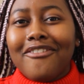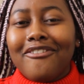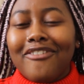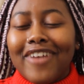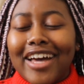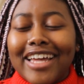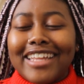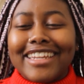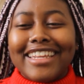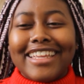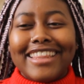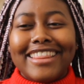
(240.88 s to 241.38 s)

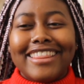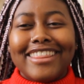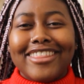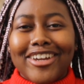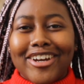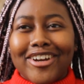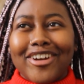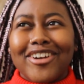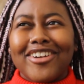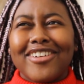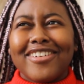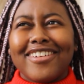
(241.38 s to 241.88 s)
finding
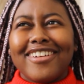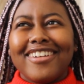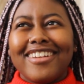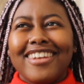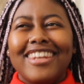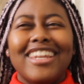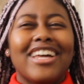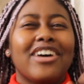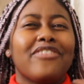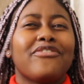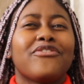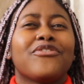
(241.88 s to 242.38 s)
their
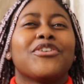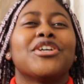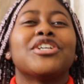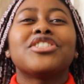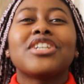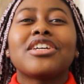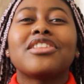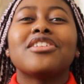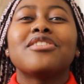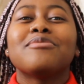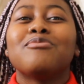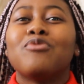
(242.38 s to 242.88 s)
love for each
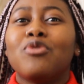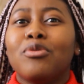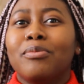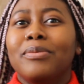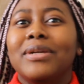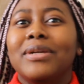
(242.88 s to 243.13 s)
other more